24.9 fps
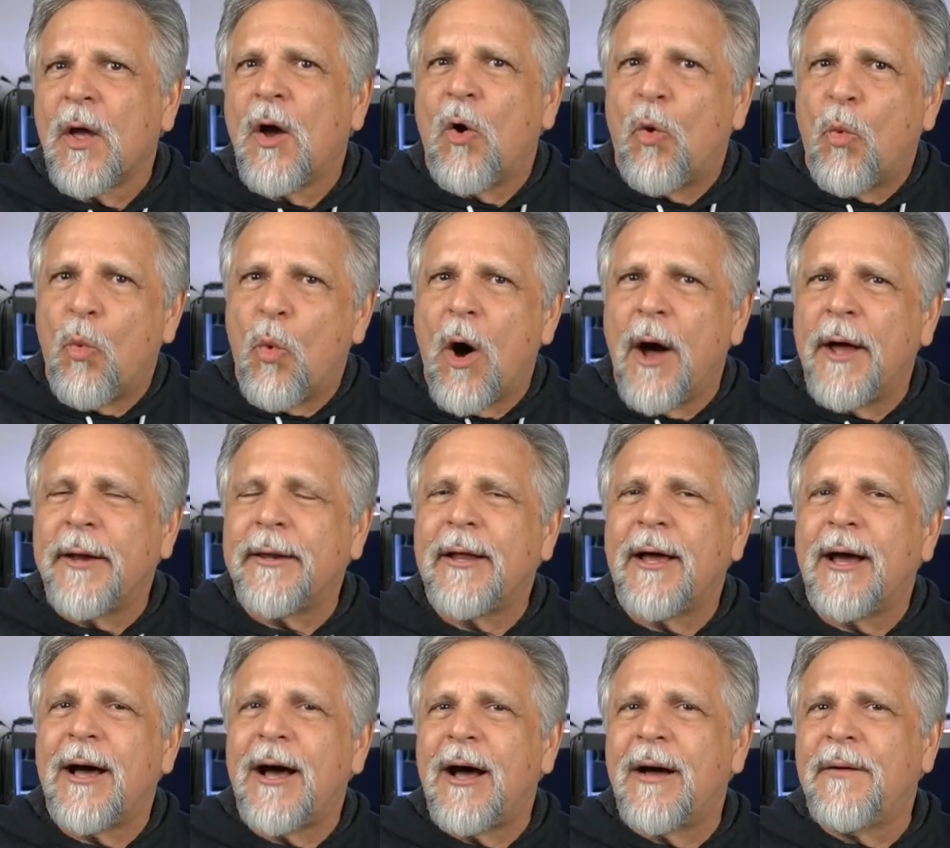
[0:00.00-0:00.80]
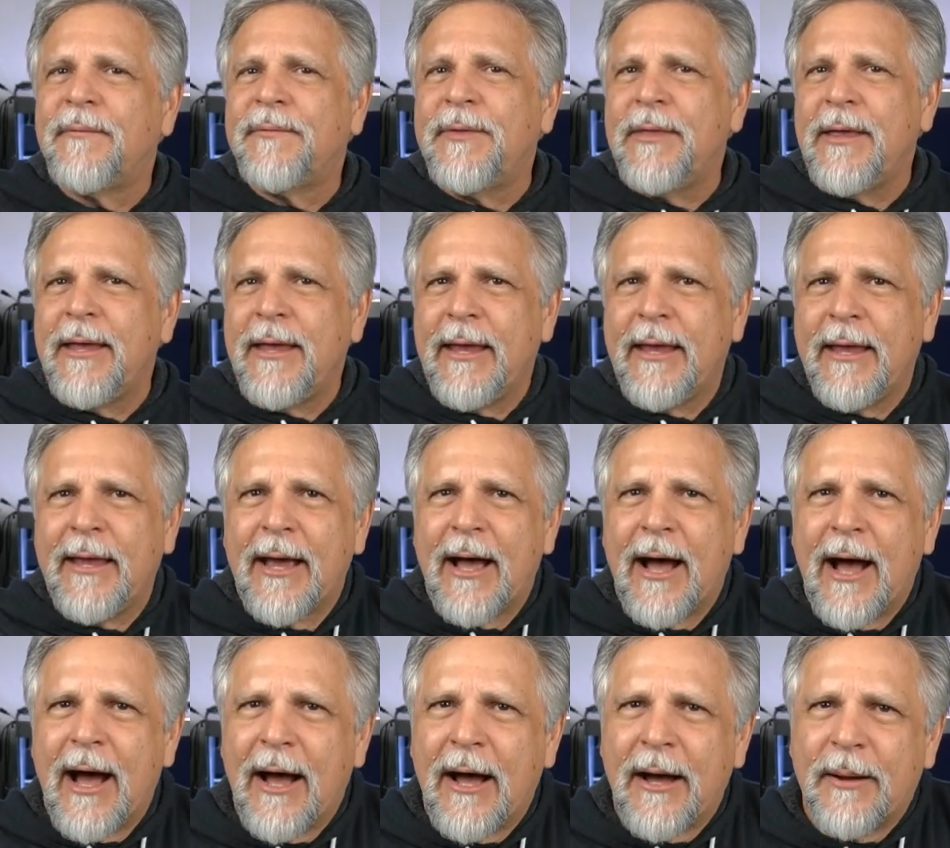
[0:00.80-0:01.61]
one of the
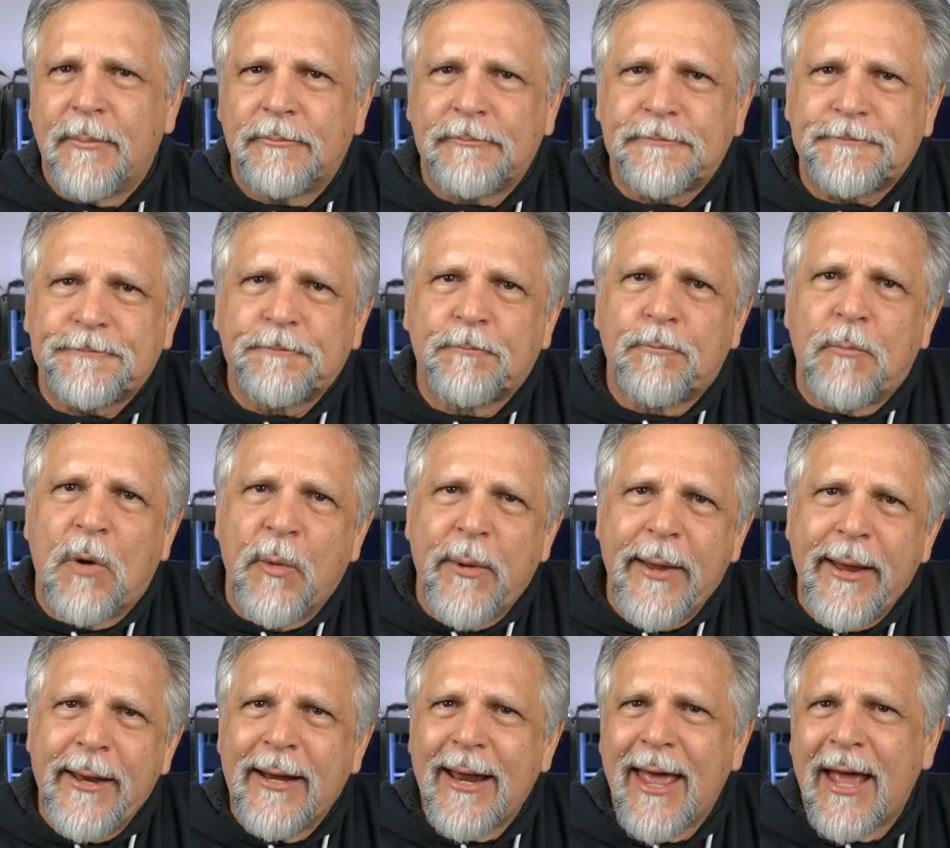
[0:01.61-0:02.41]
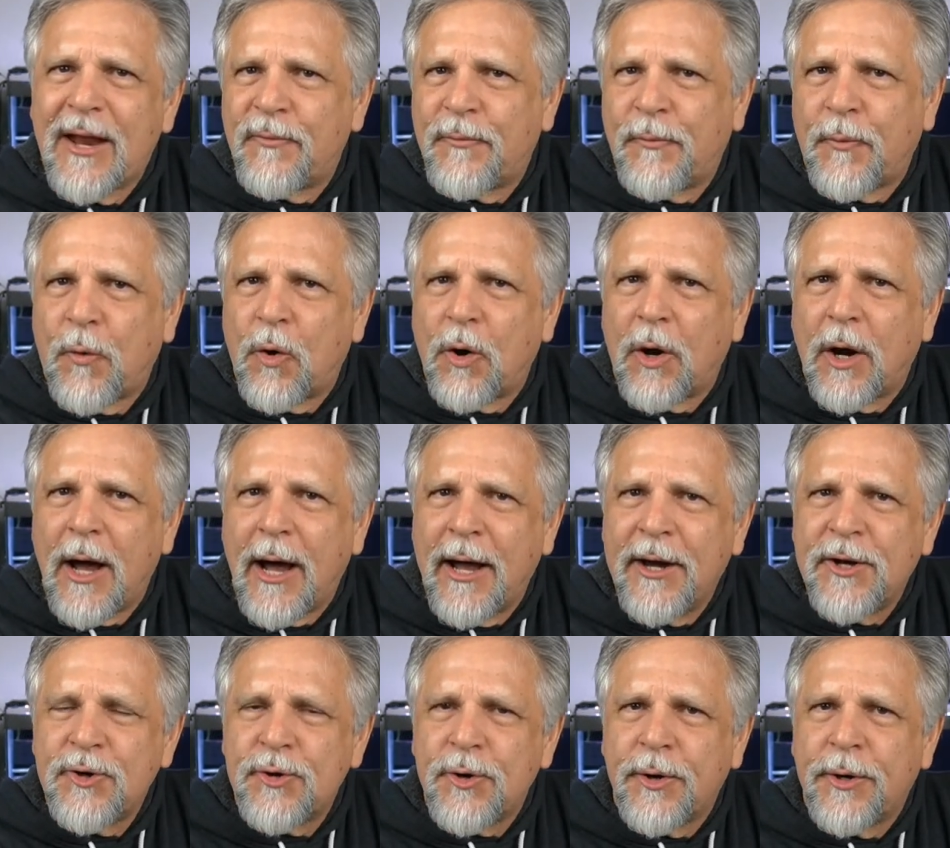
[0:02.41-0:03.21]
um, Marineland
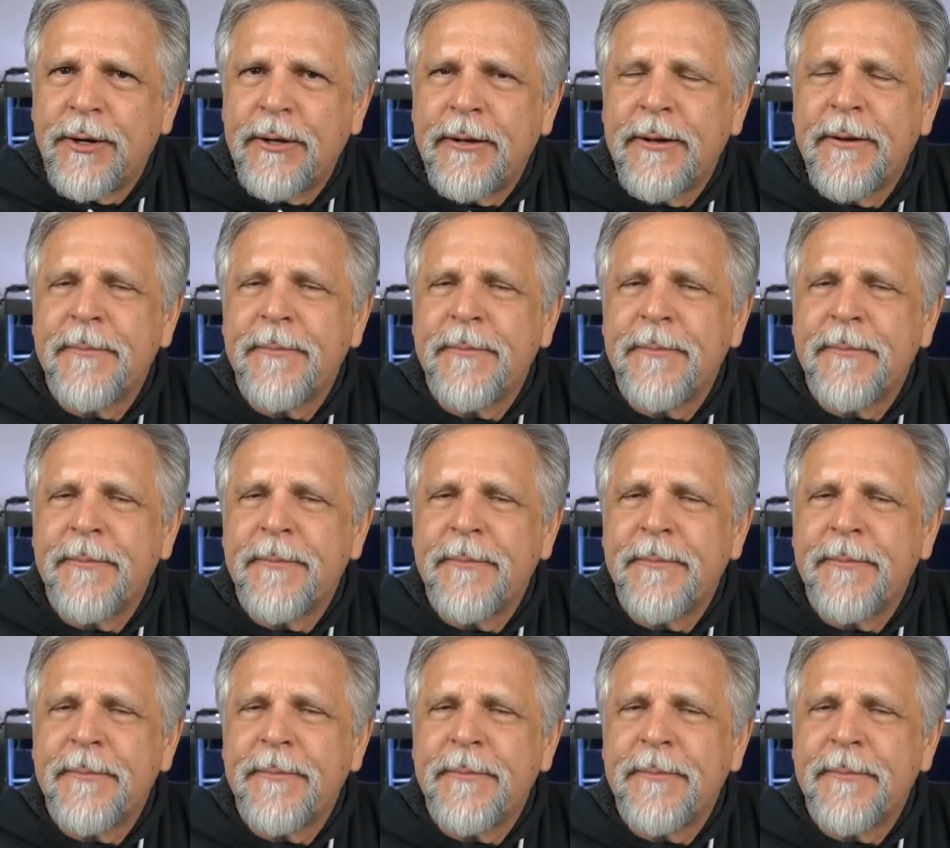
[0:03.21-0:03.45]
400